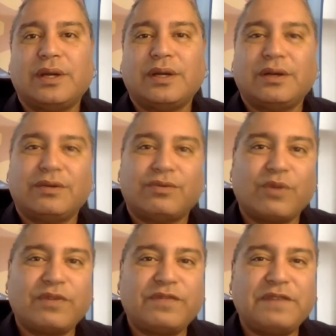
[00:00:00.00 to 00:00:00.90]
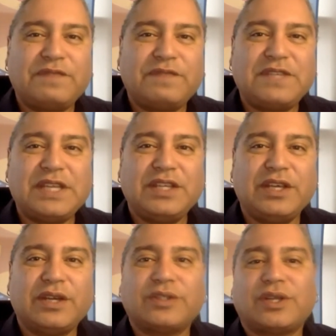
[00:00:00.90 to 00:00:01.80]
For over 15
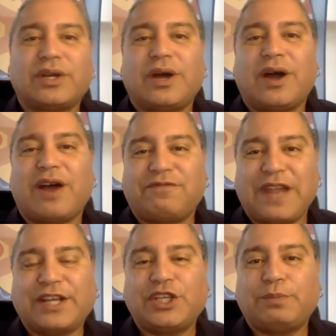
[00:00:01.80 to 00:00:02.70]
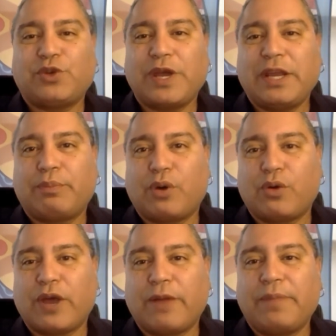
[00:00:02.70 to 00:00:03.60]
years, our flagship training program,